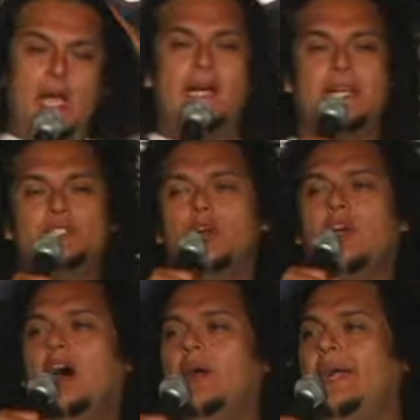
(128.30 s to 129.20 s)
I got into a
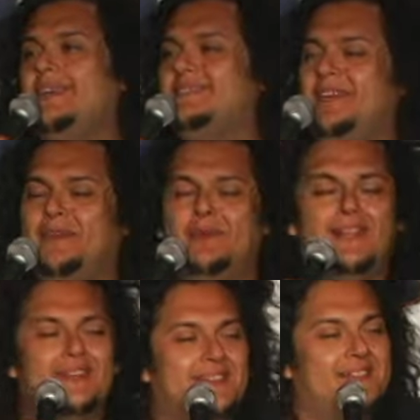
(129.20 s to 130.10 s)
car accident,
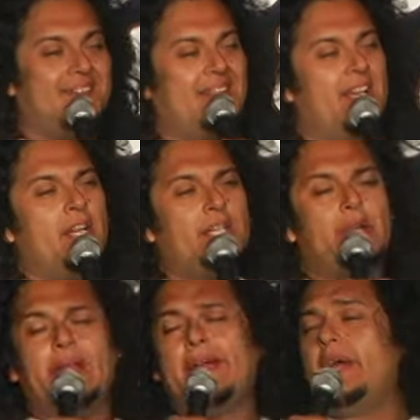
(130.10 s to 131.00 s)
man. You
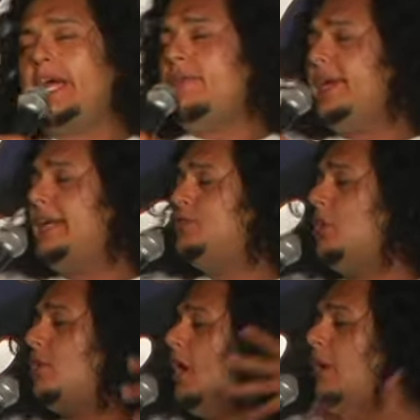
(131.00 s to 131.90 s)
ever, ever get into a
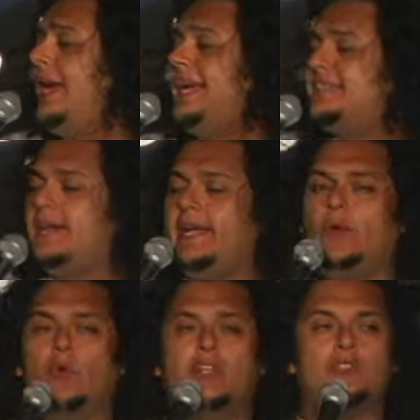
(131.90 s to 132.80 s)
car
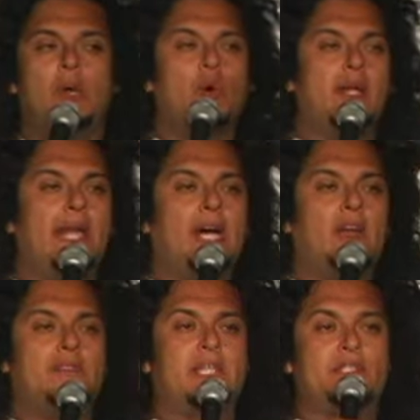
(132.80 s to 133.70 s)
accident with someone
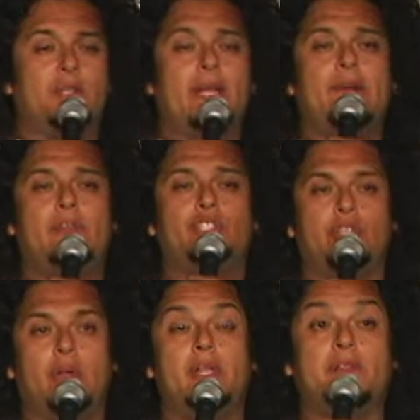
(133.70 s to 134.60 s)
else that doesn't have
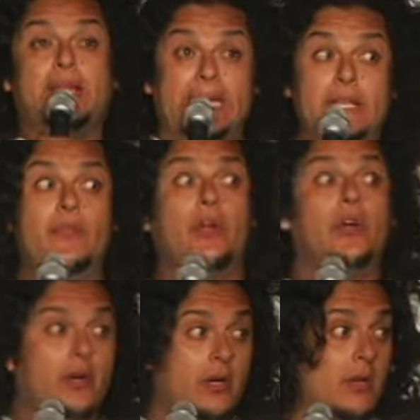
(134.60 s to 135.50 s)
insurance either?